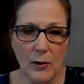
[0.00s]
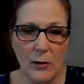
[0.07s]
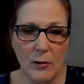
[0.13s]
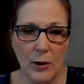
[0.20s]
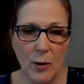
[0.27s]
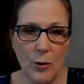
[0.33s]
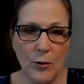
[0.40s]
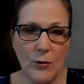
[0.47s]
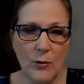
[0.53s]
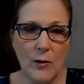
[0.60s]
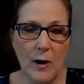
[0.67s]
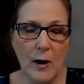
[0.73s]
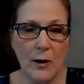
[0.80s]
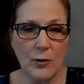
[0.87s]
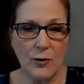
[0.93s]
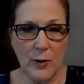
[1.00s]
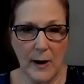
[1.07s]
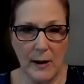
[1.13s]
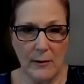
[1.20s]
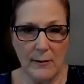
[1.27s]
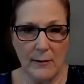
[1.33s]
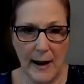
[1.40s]
to close our
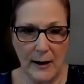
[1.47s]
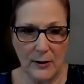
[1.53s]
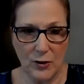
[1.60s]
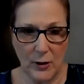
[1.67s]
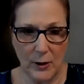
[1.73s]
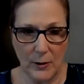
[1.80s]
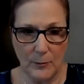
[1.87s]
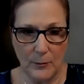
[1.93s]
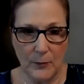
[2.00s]
transaction.